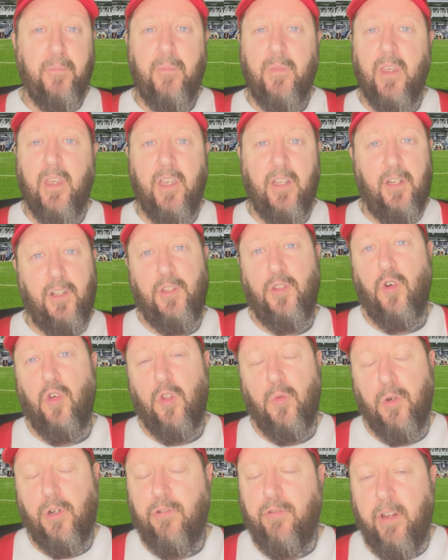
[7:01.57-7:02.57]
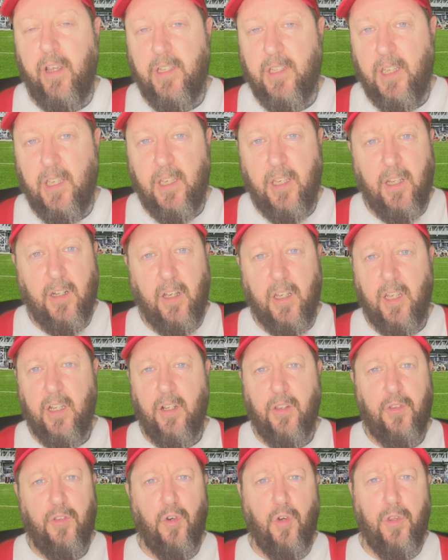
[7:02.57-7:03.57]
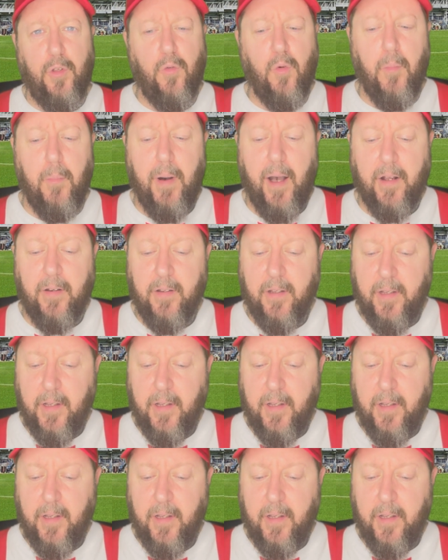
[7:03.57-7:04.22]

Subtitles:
you'd have thought they were crazy. You'd have thought they were mad.